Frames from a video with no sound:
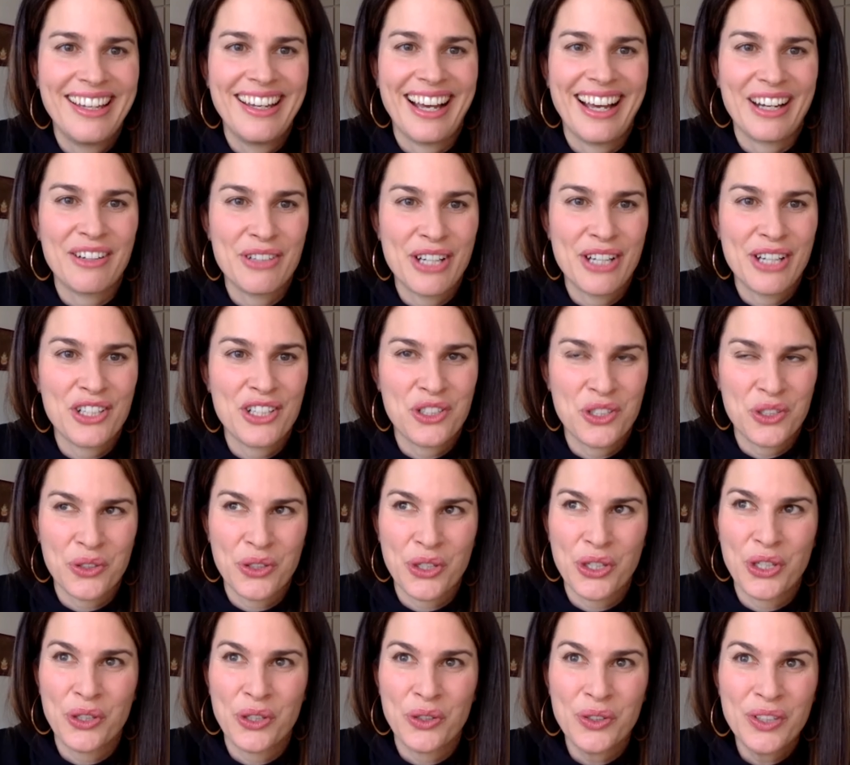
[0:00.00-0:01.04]
I
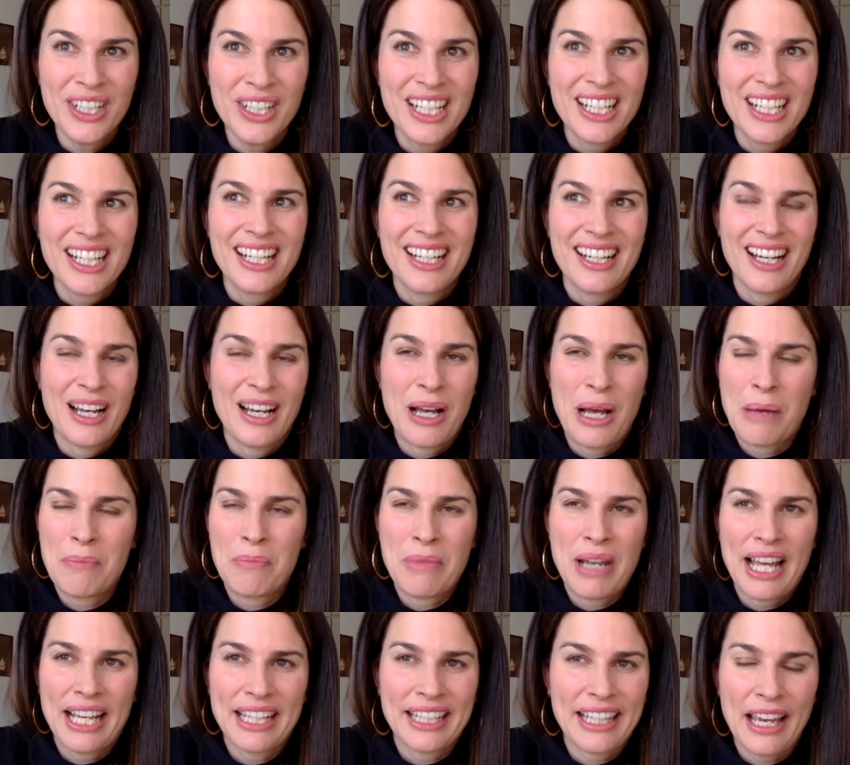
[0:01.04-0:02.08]
reassure you, um,
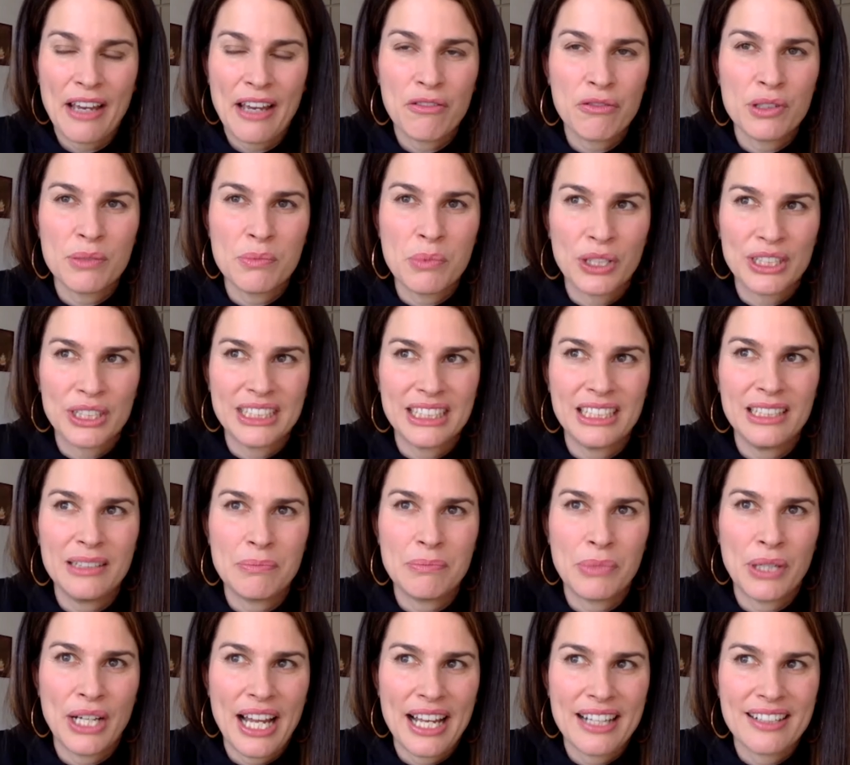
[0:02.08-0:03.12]
like everybody,
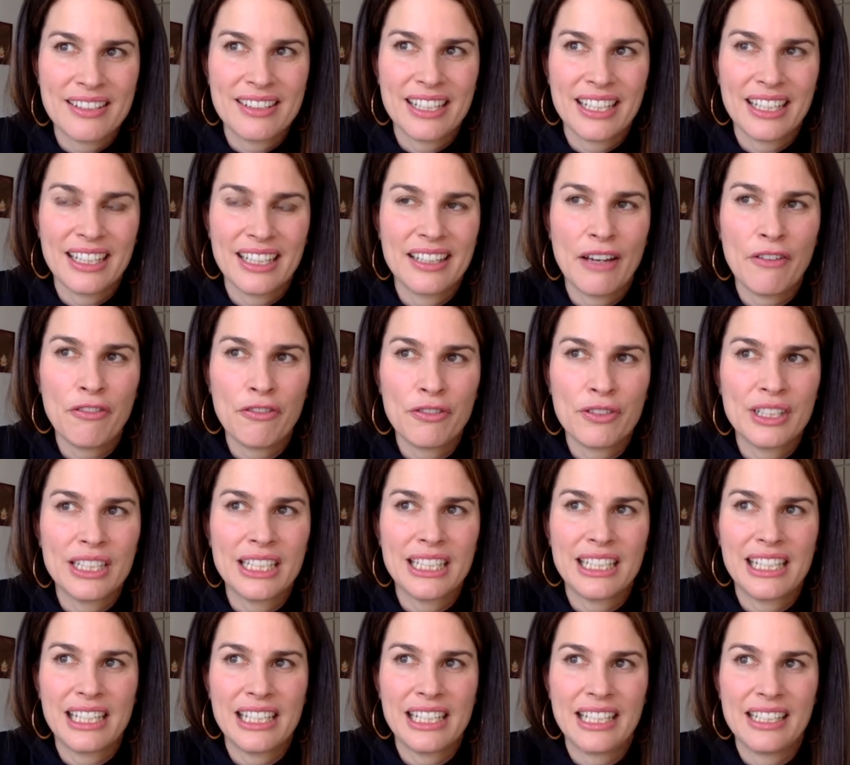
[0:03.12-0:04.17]
but I think
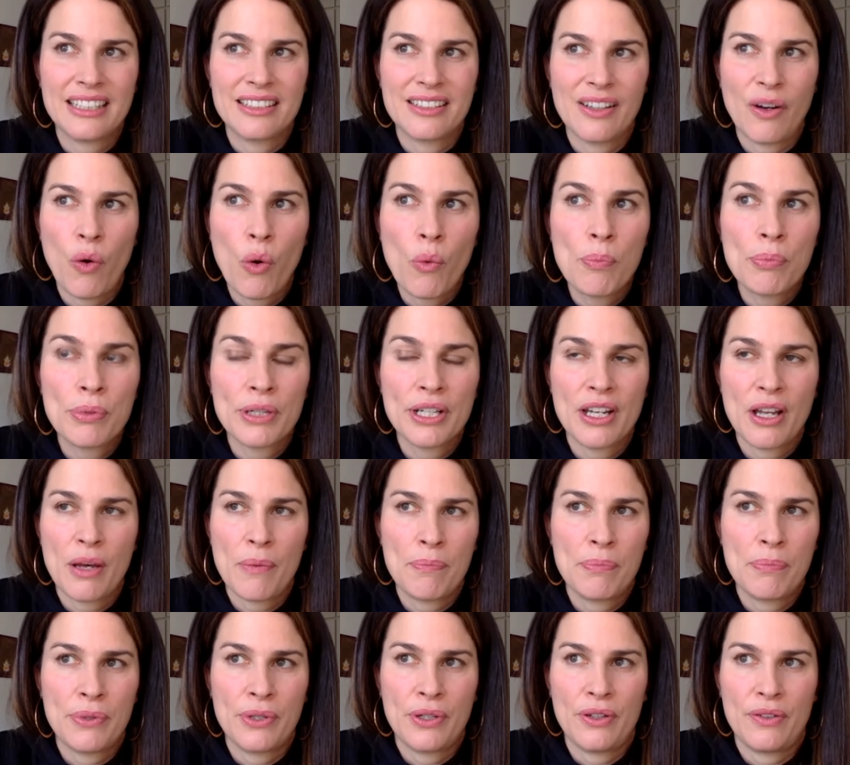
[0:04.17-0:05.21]
definitely it opened up
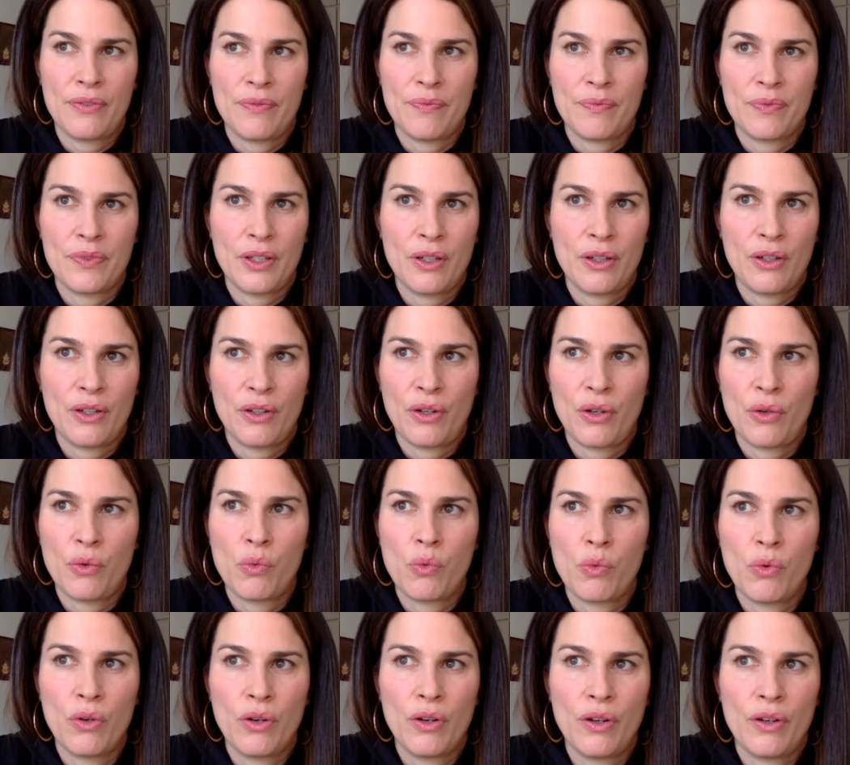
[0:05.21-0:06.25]
a, a, a,
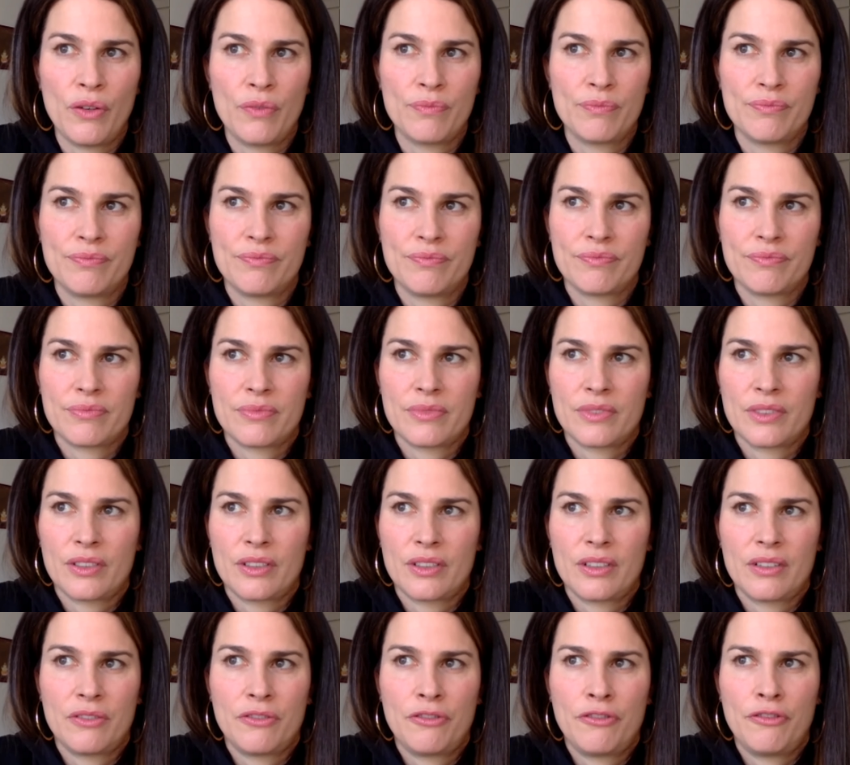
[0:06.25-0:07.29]
um,
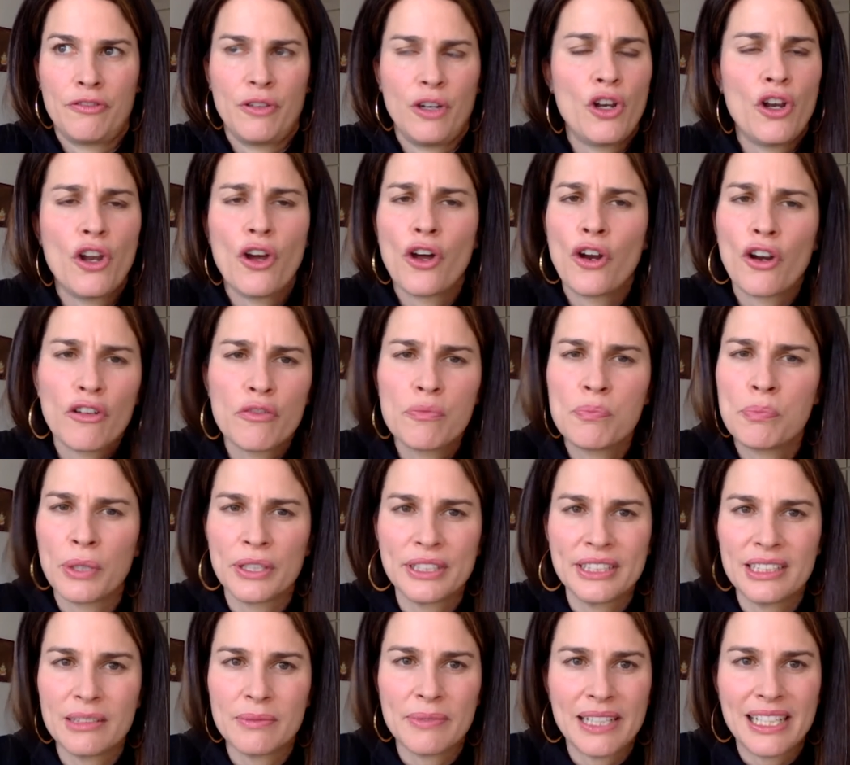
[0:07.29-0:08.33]
a lot of
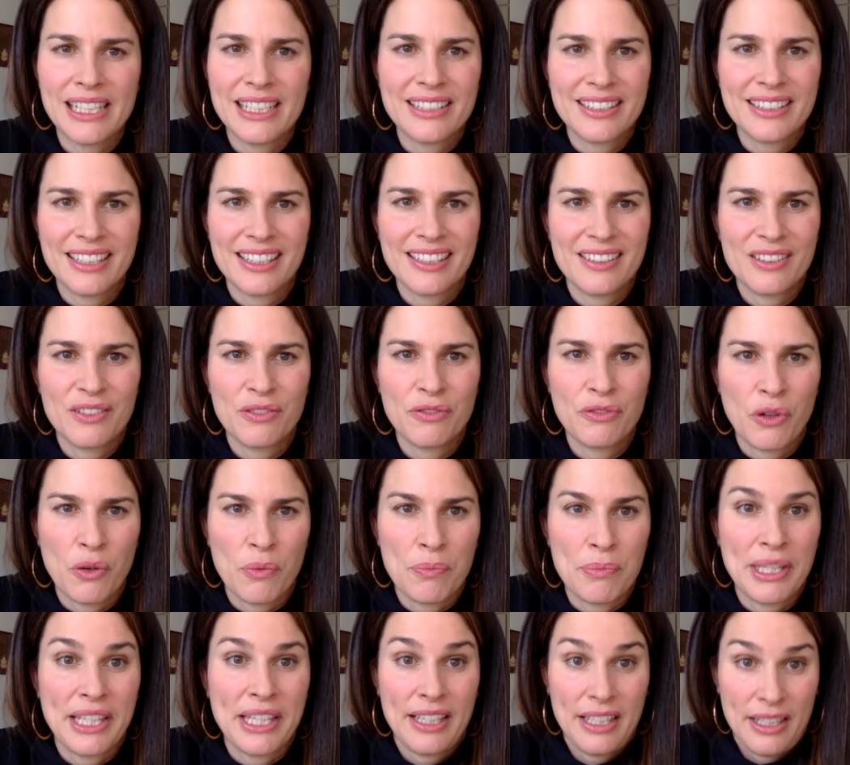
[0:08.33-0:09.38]
possibilities for
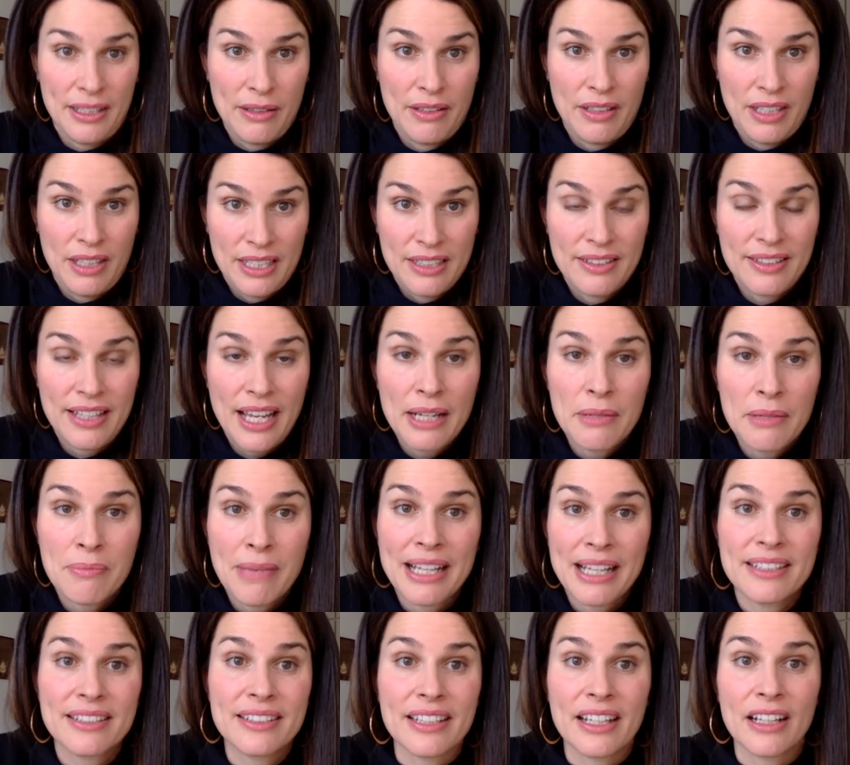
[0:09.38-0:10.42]
me in, inside
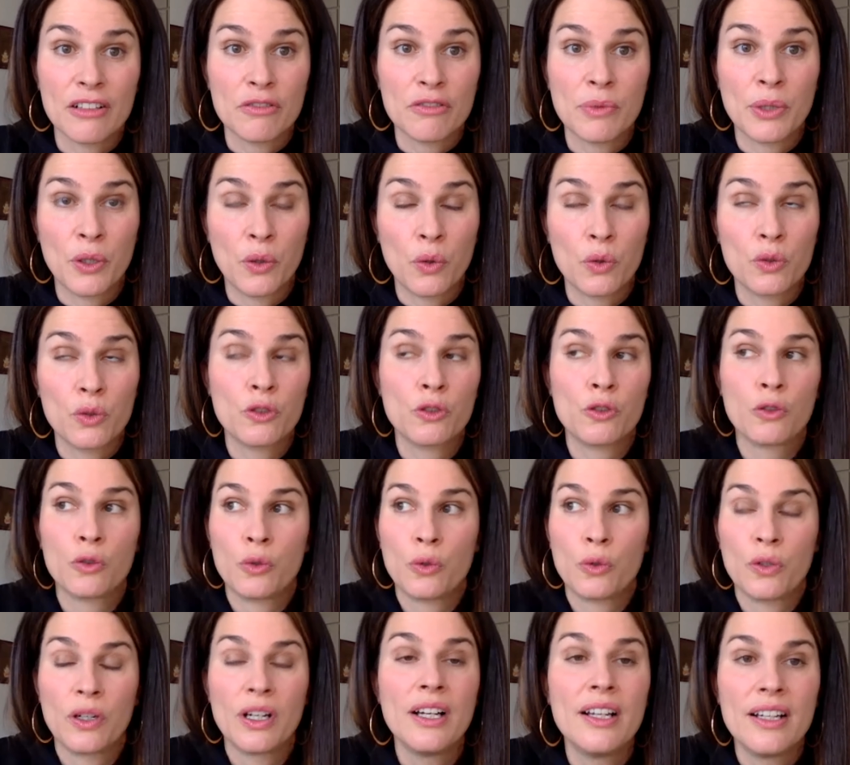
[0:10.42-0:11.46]
myself, but
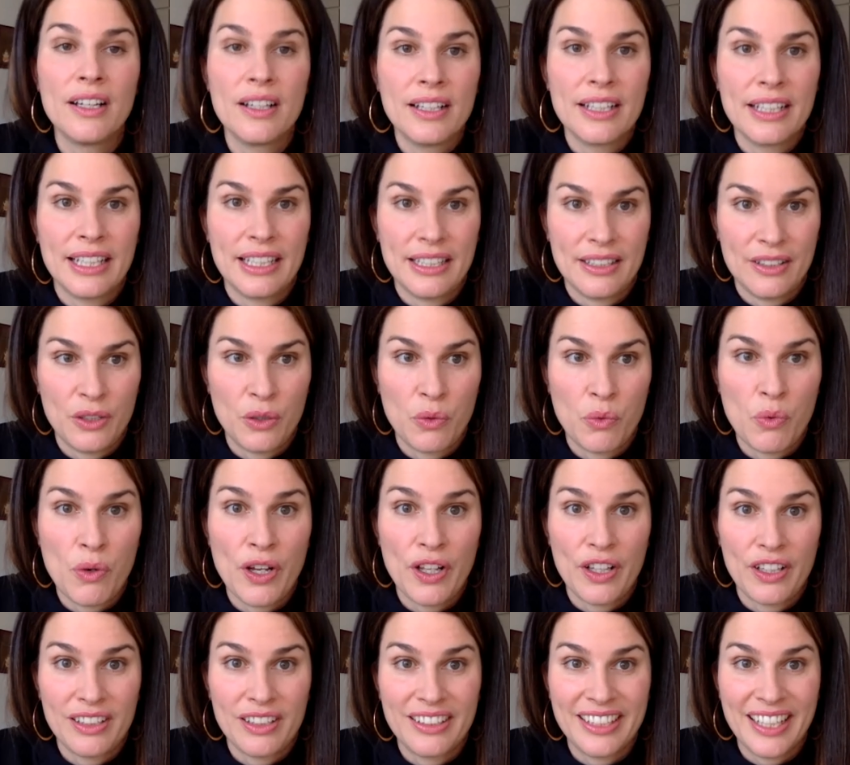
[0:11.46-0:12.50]
also in the
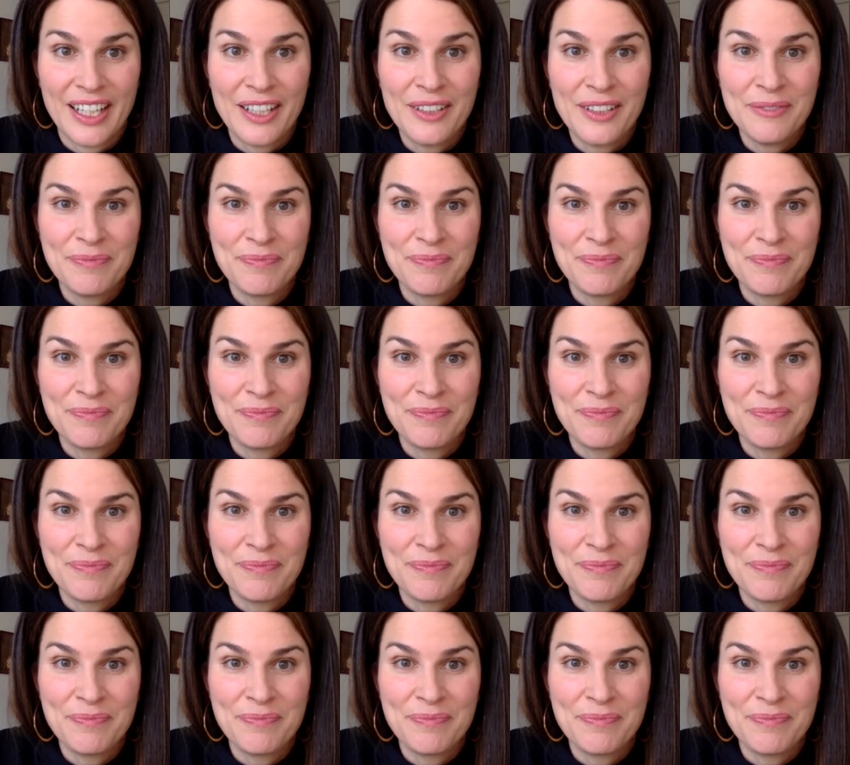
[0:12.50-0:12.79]
world, yeah?